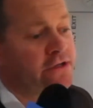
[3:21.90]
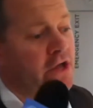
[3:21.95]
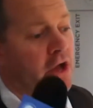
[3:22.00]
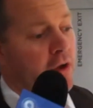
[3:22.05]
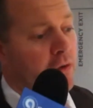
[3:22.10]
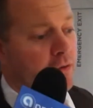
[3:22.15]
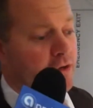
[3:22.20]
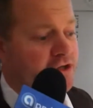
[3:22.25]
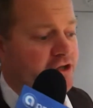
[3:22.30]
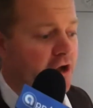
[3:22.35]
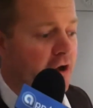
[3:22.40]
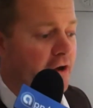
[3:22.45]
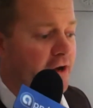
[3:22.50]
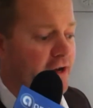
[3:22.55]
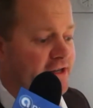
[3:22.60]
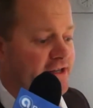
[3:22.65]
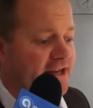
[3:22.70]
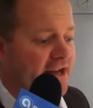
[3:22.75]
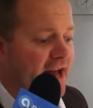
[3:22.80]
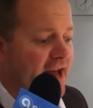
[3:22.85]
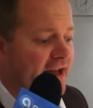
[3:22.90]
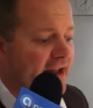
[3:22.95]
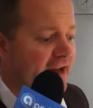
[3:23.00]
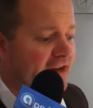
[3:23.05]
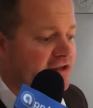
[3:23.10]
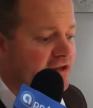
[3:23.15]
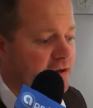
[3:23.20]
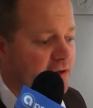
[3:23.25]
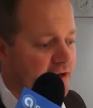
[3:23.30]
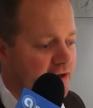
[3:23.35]
So we're showing it today, and
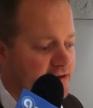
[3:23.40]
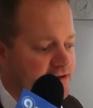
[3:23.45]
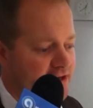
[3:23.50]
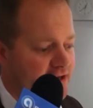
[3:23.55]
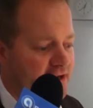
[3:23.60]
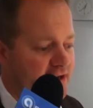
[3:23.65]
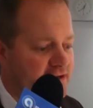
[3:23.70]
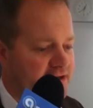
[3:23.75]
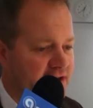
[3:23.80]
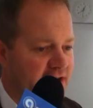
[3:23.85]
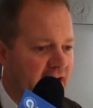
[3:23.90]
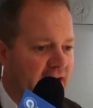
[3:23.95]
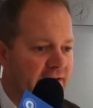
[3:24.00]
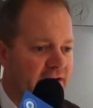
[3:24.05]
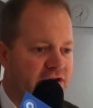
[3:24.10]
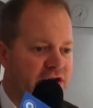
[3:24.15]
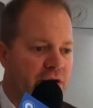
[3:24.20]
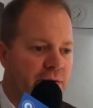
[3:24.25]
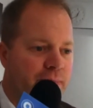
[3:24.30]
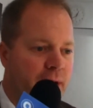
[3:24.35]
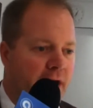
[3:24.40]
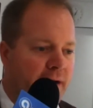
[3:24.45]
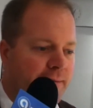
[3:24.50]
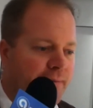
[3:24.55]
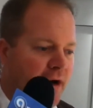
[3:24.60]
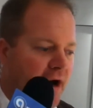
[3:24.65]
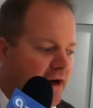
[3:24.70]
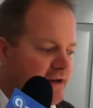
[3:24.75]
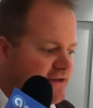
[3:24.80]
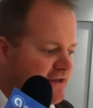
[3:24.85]
actually there's a kind of a
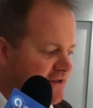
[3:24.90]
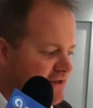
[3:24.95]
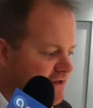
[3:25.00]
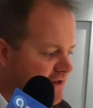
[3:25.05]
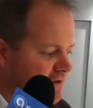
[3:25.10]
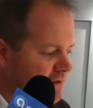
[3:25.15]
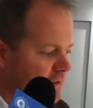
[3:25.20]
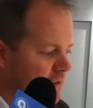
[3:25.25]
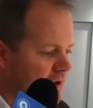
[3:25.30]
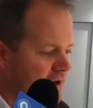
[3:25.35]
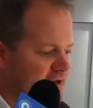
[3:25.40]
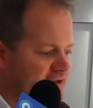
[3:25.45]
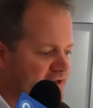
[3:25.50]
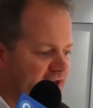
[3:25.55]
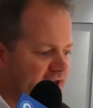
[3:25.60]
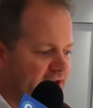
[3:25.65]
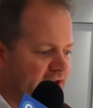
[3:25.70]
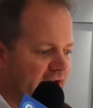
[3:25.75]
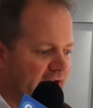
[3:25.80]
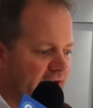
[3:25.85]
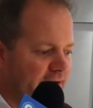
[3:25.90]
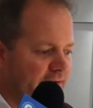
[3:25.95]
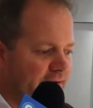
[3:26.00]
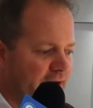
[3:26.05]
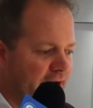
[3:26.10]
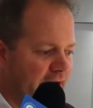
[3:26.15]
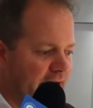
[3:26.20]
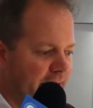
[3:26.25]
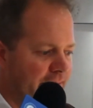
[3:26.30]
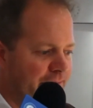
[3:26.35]
two-part process here. One is that
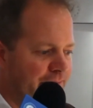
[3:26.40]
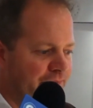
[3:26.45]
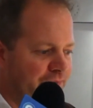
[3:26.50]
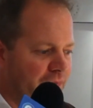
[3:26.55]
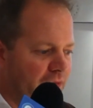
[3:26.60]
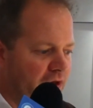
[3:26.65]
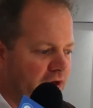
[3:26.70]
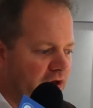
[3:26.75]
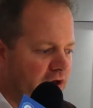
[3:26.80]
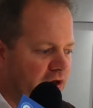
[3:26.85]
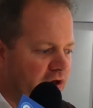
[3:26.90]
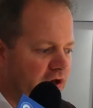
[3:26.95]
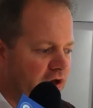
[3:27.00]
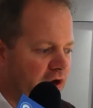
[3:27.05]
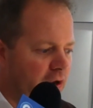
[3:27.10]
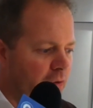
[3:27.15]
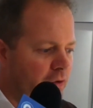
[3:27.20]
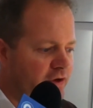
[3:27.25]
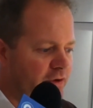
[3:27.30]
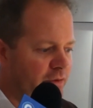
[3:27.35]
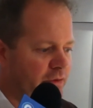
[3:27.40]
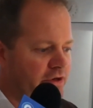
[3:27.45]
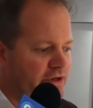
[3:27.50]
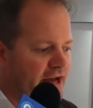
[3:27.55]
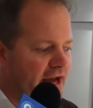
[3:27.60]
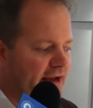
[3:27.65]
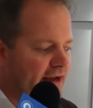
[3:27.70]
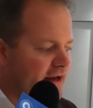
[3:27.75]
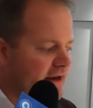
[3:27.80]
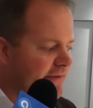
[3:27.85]
we're
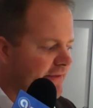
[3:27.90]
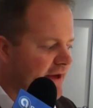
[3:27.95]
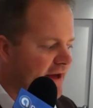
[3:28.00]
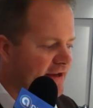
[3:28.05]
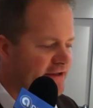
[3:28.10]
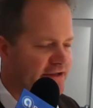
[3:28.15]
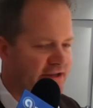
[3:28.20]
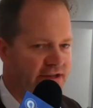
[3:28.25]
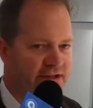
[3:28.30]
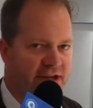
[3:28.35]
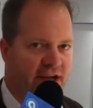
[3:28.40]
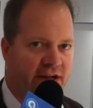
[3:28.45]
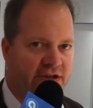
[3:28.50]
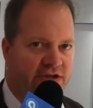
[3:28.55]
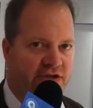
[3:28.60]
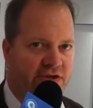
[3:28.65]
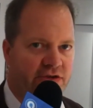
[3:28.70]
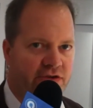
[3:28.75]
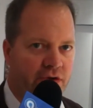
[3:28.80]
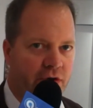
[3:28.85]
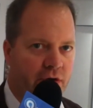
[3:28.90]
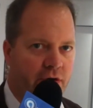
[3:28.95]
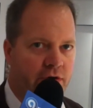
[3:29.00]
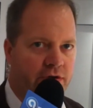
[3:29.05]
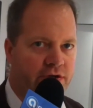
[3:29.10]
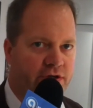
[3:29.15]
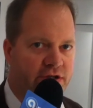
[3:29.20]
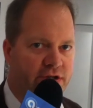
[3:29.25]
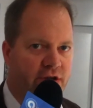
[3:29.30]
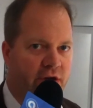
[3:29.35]
taking advantage of the touch
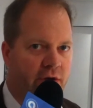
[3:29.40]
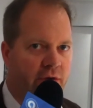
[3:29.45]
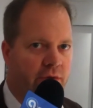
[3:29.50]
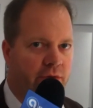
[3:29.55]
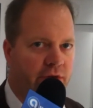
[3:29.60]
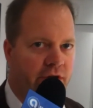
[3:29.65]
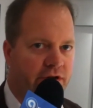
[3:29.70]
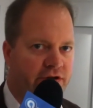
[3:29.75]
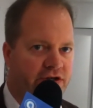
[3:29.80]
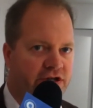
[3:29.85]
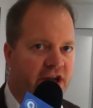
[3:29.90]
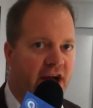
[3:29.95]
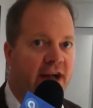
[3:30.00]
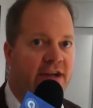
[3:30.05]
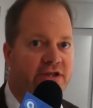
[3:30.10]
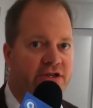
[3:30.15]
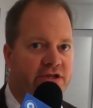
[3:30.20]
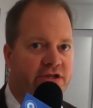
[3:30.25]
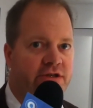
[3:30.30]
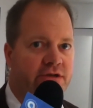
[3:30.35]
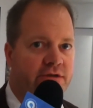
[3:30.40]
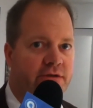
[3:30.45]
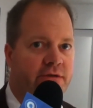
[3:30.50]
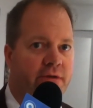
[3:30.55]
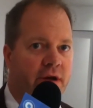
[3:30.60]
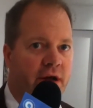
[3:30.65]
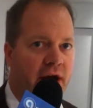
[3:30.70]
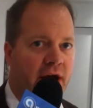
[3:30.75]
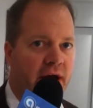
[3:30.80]
controls. So there's touch